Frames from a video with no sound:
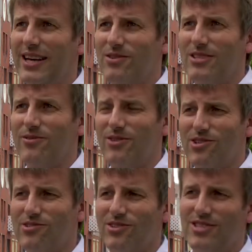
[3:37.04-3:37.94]
houses that were
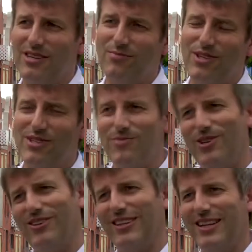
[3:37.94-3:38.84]
constructed, and most
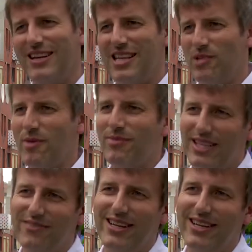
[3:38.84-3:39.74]
importantly, the people
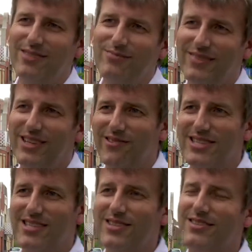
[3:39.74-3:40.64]
living in them, the
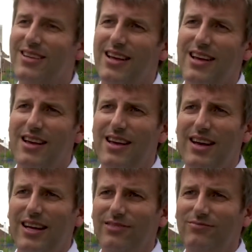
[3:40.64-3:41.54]
residents,
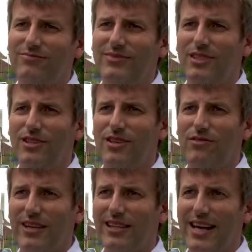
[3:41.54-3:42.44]

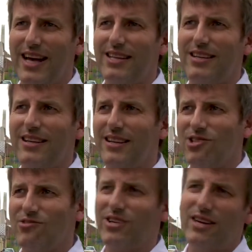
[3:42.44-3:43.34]
feel they had a
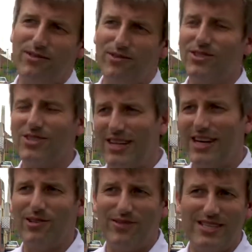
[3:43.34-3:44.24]
strong influence on
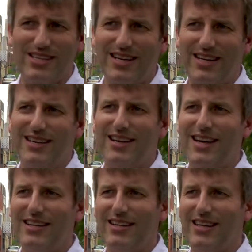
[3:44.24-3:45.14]
how they were designed,
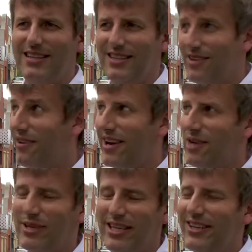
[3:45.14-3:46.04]
and they're very
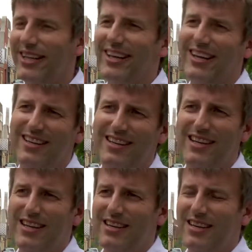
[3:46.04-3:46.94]
happy living here.
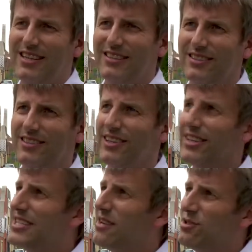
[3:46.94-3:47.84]
And
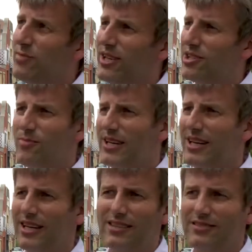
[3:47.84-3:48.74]
these houses have been
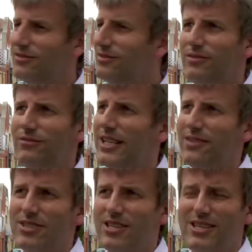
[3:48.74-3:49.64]
occupied
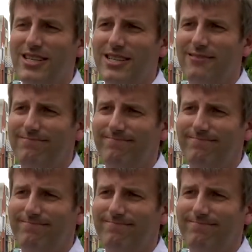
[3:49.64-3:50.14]
5-6 years now.